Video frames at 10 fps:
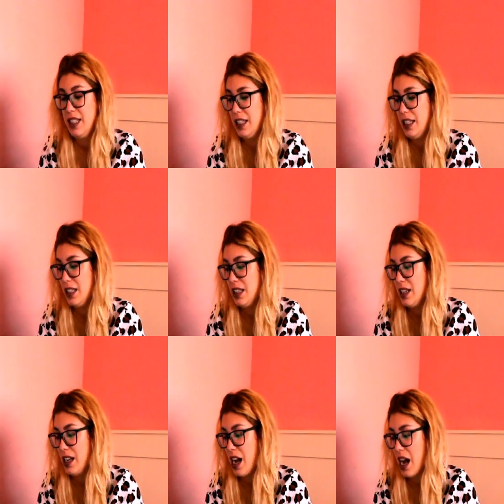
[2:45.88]
D.
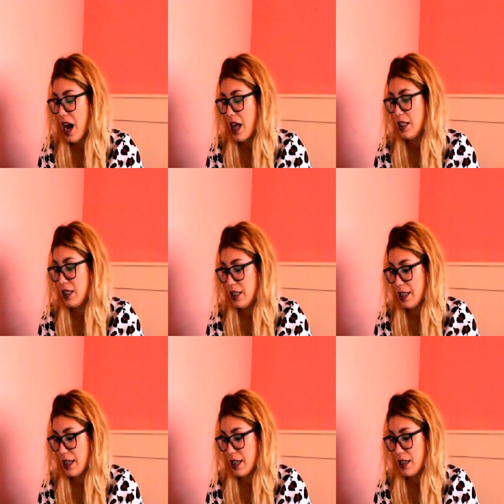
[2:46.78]
Hadn't
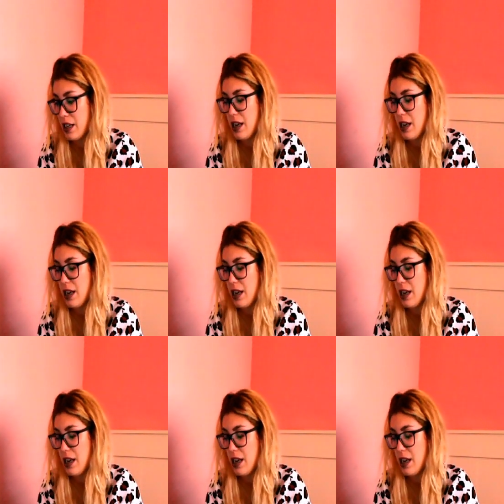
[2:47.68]
seen.